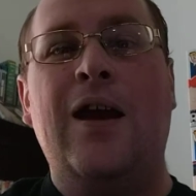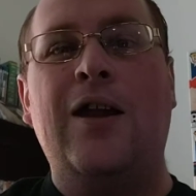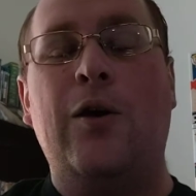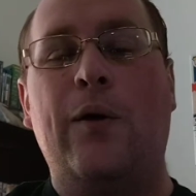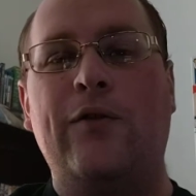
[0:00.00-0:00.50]

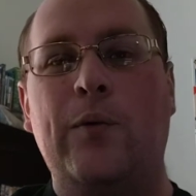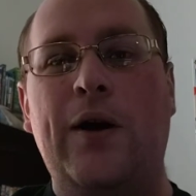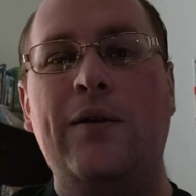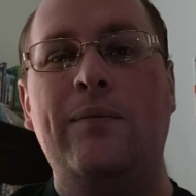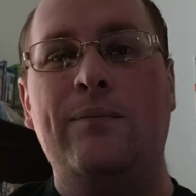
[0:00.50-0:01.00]
Hello
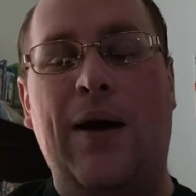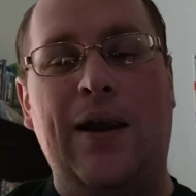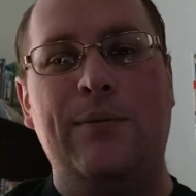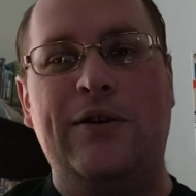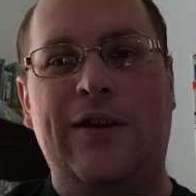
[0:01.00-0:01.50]
everyone, my
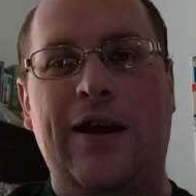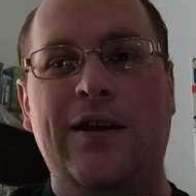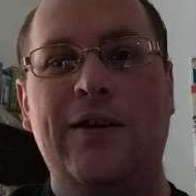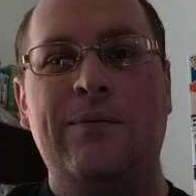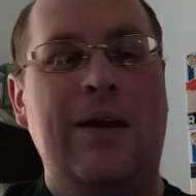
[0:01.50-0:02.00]
name is
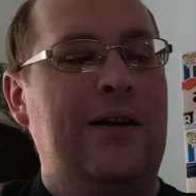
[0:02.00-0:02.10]
Danny.